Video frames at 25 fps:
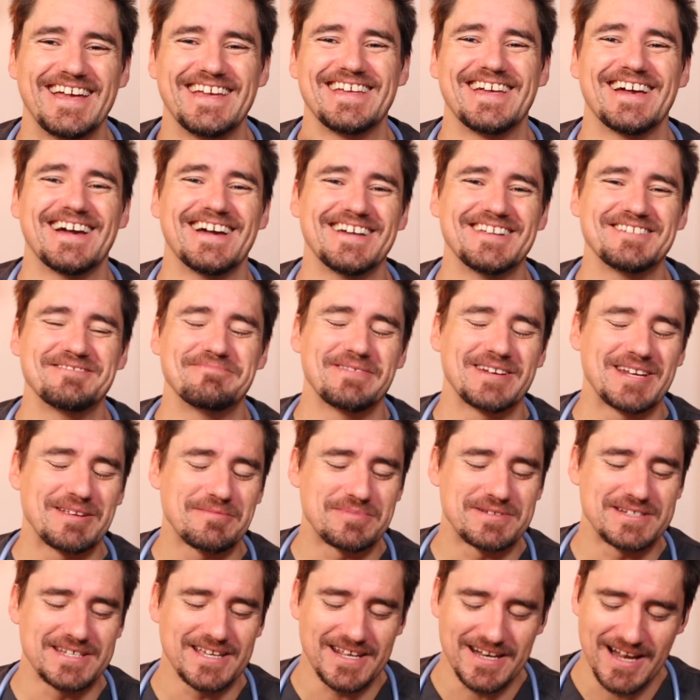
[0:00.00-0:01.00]
Hey guys, my
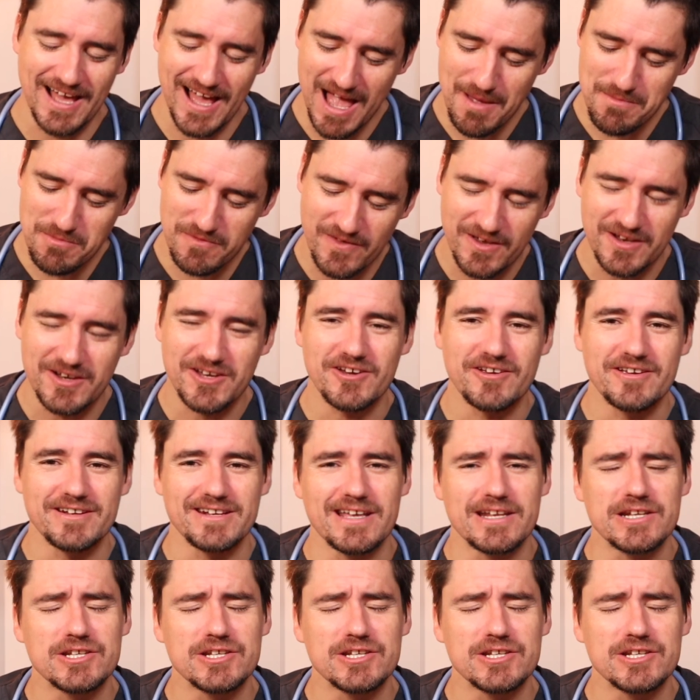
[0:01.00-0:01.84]
name is Dan. I'm a veterinarian,